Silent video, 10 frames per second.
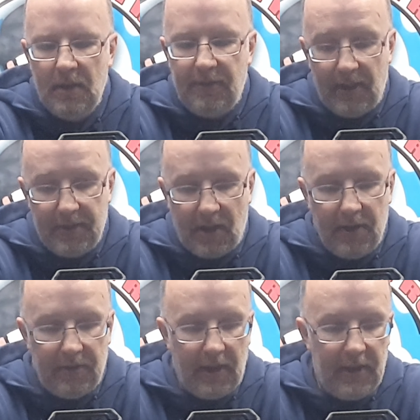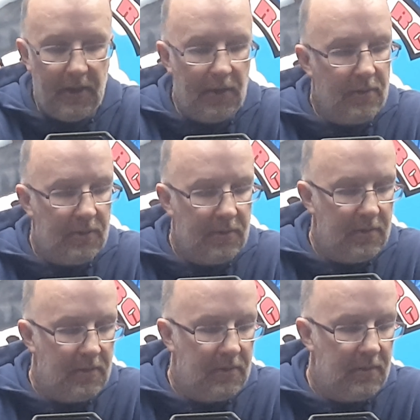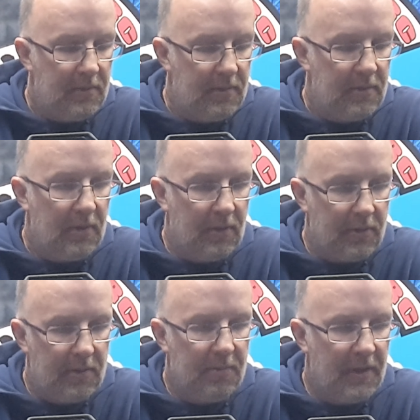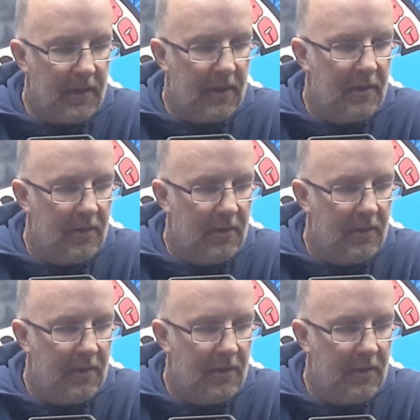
Fly Sky radio, awesome rig,